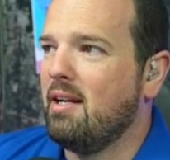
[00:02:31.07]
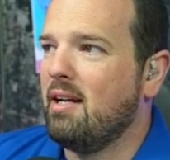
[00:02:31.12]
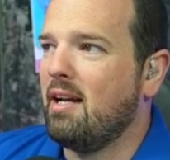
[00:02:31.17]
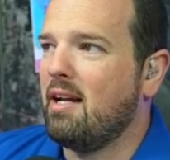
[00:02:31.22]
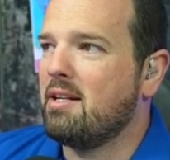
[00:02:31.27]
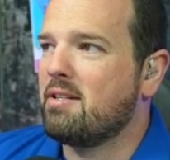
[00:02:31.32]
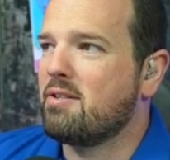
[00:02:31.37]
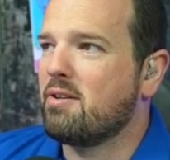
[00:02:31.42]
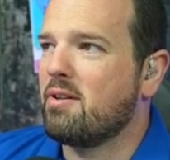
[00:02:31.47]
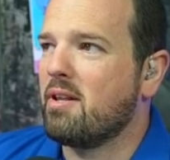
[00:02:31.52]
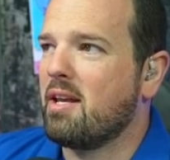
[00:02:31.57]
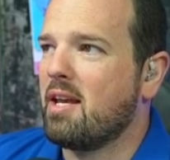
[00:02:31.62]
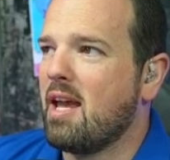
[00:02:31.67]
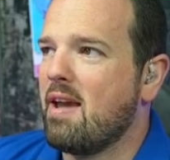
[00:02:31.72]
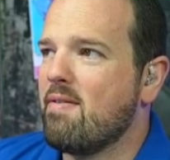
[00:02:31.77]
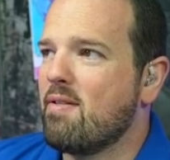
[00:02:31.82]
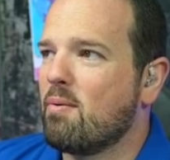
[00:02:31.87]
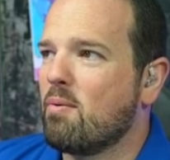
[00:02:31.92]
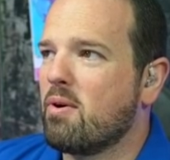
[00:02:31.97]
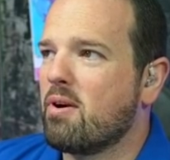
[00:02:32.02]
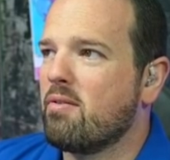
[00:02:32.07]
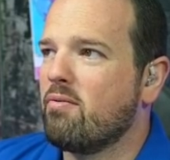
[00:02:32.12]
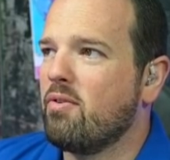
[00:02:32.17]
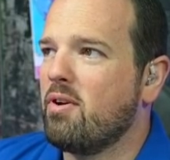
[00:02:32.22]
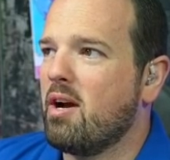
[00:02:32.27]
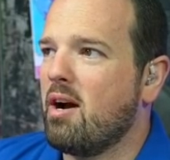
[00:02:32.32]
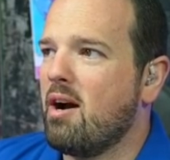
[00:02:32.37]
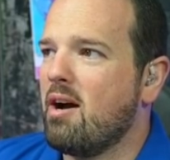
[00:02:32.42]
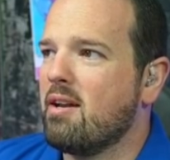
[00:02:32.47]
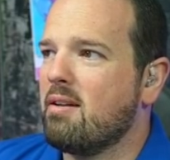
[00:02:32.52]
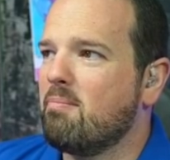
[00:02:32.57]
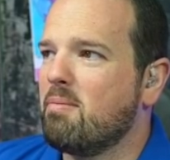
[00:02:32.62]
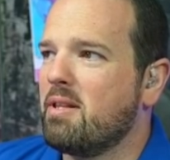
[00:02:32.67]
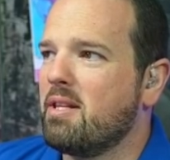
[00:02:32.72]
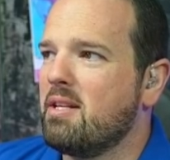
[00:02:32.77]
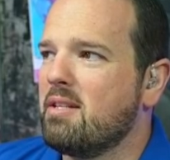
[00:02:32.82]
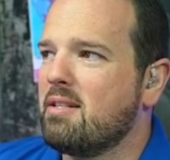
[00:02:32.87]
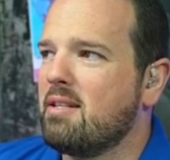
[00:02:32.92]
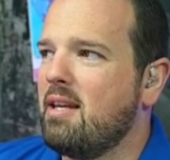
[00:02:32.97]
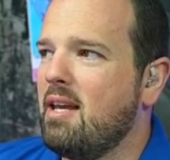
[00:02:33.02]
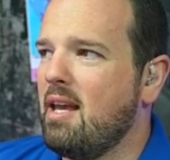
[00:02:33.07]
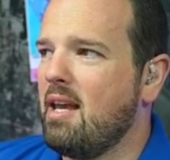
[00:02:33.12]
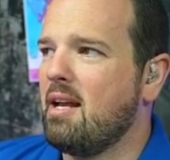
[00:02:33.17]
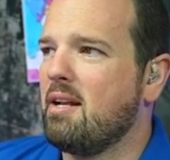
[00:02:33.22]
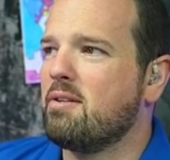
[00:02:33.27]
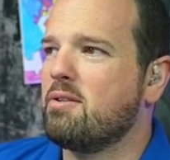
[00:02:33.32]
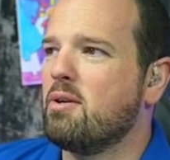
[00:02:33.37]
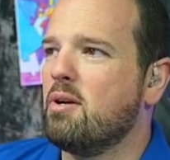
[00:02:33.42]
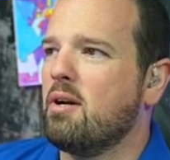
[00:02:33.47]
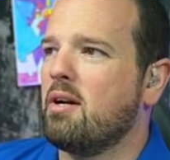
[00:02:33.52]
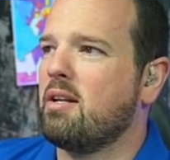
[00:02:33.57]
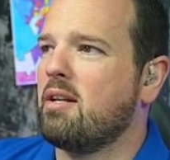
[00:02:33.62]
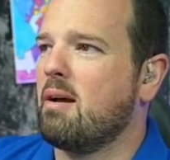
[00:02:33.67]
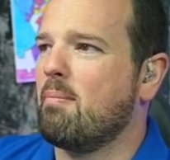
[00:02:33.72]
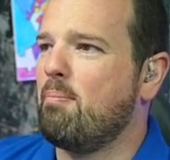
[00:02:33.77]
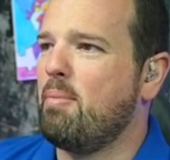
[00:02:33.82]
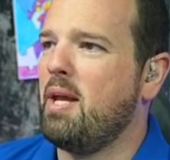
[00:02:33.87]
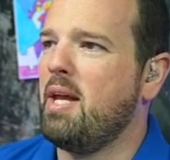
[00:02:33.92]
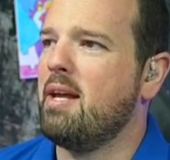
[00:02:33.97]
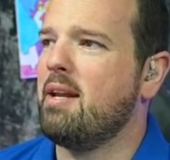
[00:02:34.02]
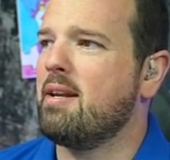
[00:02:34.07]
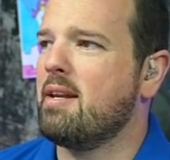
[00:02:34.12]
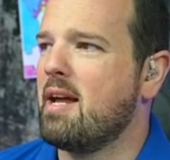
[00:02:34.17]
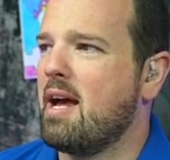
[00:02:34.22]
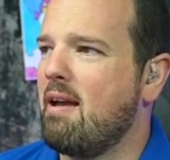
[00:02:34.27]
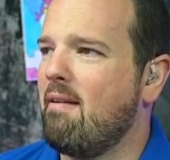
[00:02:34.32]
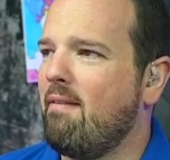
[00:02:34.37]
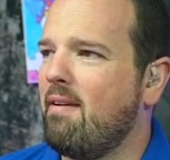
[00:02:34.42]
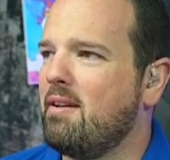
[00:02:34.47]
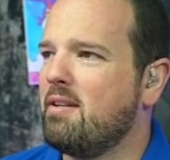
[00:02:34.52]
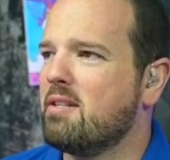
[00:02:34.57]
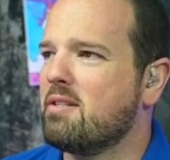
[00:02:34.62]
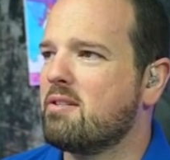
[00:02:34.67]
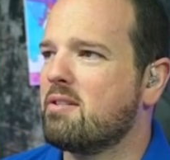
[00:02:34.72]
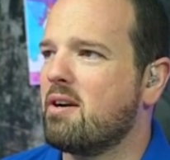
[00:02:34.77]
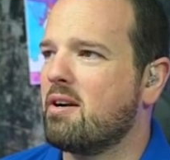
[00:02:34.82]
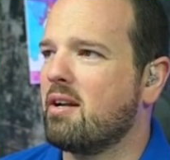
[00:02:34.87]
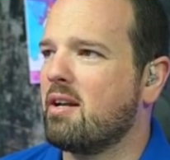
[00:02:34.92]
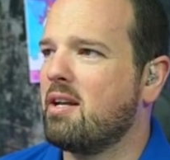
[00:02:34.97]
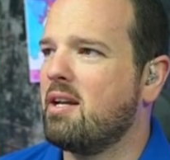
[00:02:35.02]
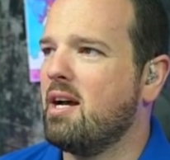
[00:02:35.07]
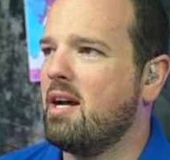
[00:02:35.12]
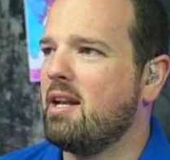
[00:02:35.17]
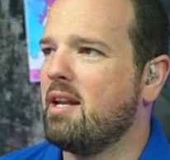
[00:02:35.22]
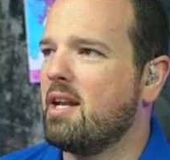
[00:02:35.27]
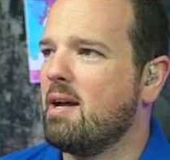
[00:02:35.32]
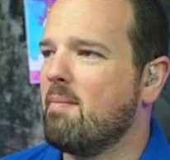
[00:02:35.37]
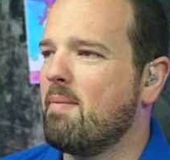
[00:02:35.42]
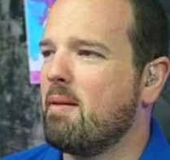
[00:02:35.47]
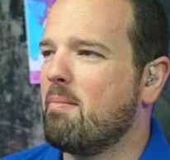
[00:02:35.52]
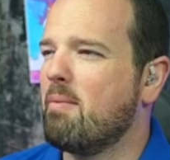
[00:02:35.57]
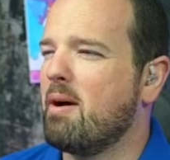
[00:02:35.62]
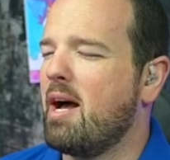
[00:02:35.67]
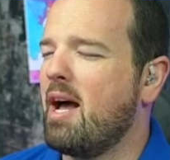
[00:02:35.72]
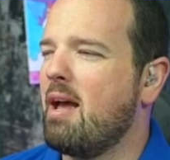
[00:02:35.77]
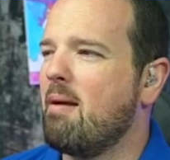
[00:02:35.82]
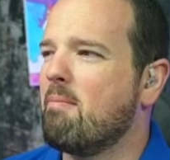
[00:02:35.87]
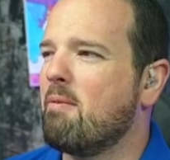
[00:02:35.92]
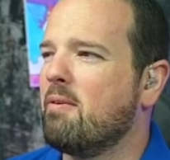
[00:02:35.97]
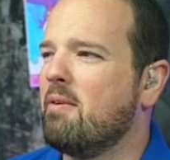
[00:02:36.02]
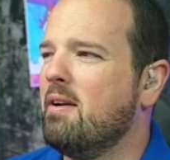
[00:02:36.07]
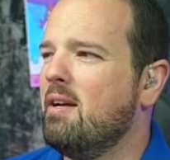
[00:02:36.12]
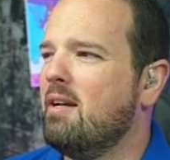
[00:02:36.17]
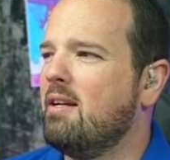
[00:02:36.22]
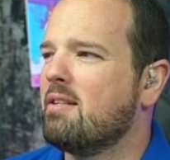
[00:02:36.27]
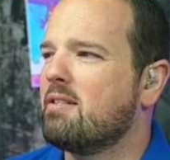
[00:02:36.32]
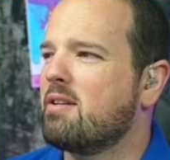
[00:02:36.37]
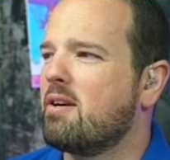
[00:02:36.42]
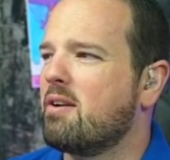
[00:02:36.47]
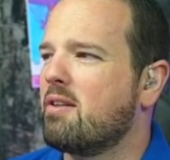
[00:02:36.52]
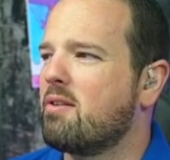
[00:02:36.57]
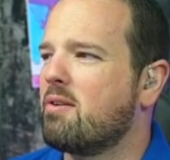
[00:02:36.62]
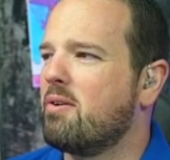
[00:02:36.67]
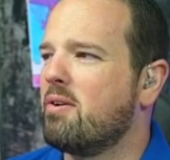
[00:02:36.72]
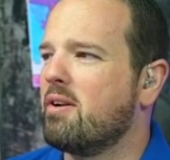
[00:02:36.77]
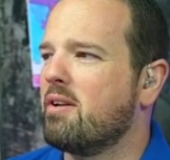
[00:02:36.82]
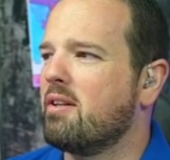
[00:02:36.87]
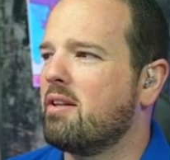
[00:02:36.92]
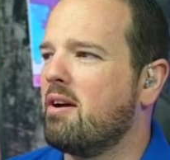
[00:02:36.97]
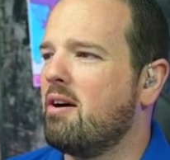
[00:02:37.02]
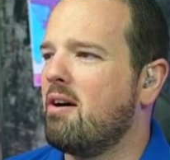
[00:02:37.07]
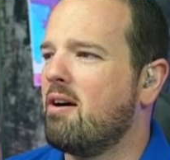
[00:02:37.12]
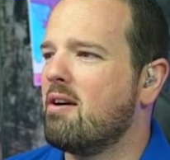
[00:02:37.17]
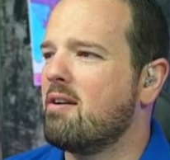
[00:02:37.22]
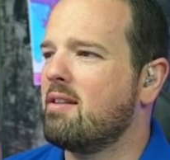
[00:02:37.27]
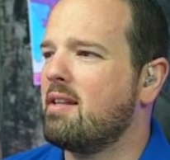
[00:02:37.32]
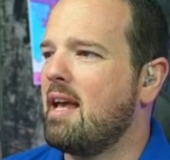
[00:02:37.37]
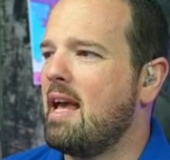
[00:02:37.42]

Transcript: And so they gave the word of God, but this king took a penknife and just started cutting up the Bible, started throwing it in the hearth.